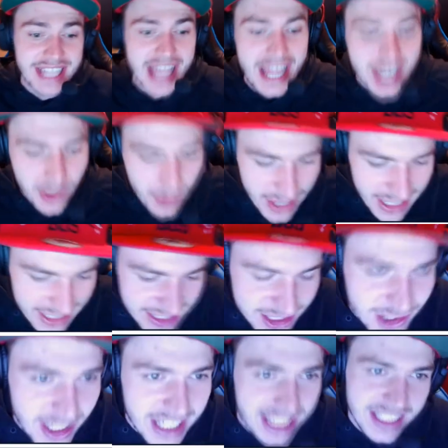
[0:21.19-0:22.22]
Anyway, let's
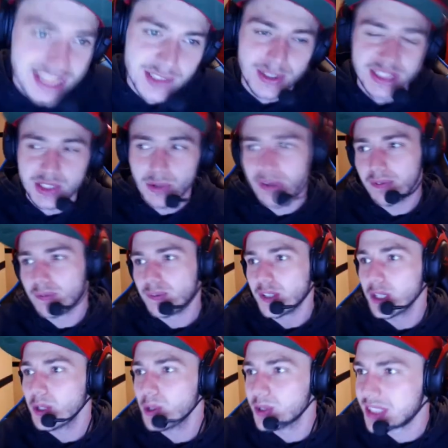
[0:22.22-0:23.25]
crack into it. So
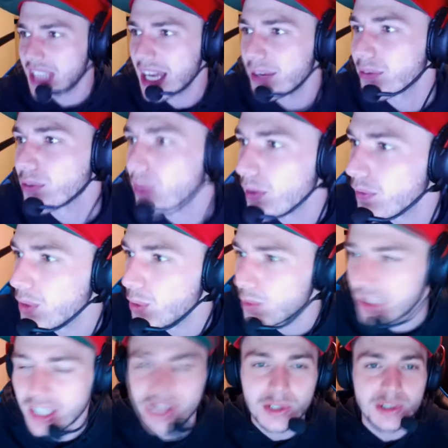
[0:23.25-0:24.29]
Infused have revealed
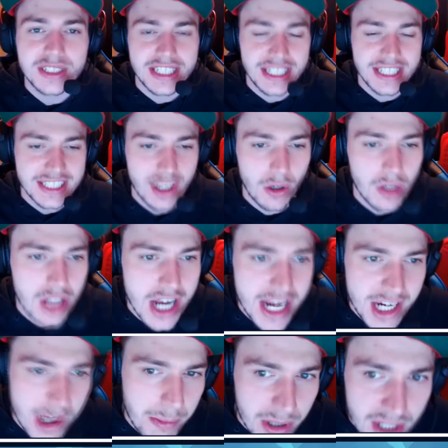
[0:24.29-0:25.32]
their new CSGO
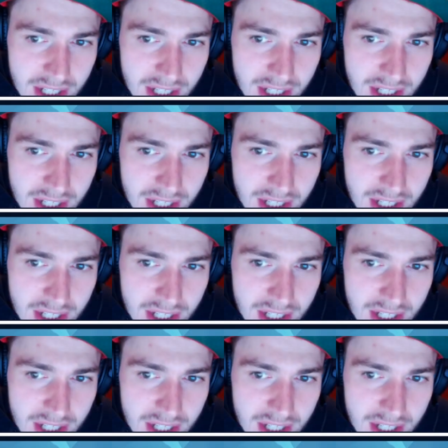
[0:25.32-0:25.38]
lineup.